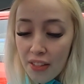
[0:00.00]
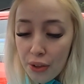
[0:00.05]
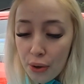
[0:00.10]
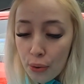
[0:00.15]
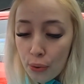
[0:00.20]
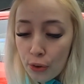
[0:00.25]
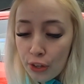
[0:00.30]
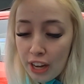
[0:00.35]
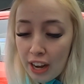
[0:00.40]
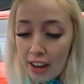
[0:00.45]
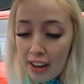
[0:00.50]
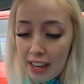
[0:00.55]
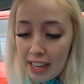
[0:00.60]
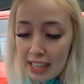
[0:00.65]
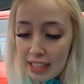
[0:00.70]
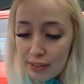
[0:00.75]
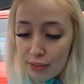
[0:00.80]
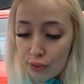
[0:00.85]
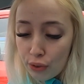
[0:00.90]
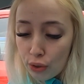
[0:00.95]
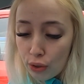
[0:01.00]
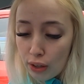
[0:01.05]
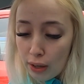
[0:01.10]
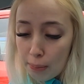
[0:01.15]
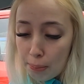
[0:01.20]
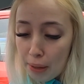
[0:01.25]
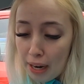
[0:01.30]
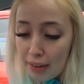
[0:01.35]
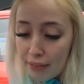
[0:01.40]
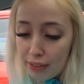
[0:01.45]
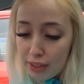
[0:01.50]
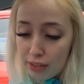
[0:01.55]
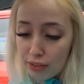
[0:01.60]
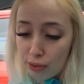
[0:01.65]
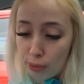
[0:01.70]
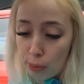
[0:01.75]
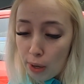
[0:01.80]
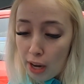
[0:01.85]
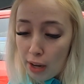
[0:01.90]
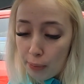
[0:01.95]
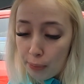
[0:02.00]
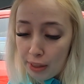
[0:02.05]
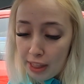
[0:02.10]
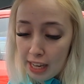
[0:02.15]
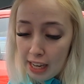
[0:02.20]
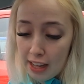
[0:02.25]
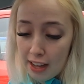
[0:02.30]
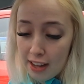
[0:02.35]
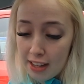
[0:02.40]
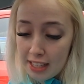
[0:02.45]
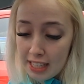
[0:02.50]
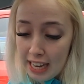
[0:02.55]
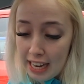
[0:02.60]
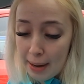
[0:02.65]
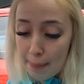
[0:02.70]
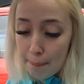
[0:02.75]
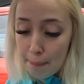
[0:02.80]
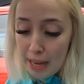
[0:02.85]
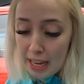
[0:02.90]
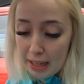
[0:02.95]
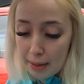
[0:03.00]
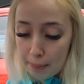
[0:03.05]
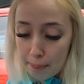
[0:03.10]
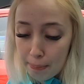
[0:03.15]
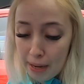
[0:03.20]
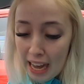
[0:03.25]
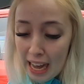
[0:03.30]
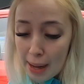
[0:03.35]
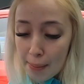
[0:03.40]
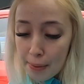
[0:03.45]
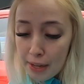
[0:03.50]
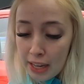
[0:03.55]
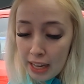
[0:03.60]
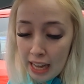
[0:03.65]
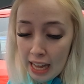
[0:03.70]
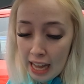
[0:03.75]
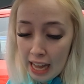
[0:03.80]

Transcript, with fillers: other order is for a breakfast for one with a latte and bacon bap,